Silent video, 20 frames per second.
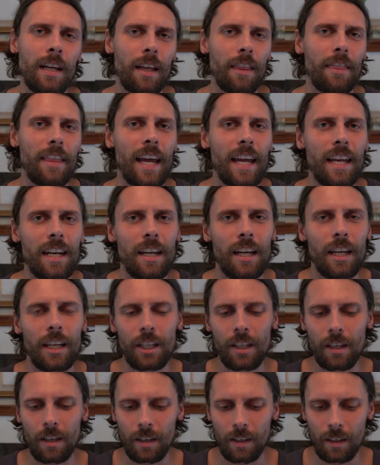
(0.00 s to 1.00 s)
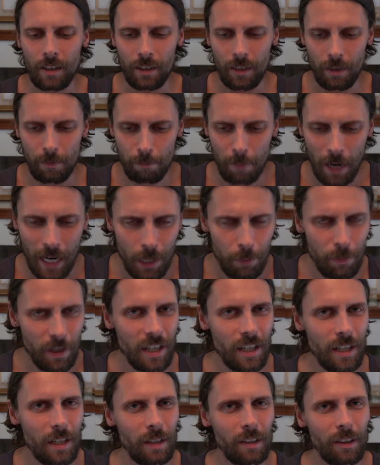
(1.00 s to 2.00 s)
then
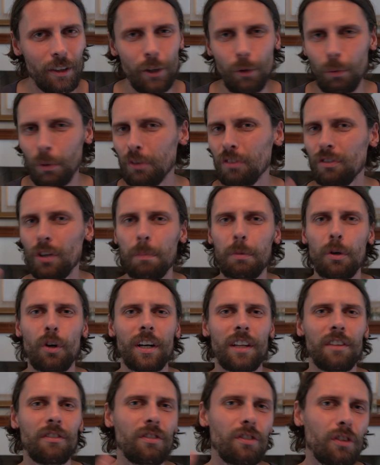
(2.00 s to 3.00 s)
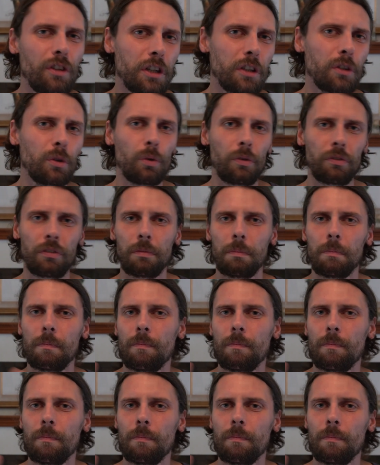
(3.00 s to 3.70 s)
maybe you will stop going in circles.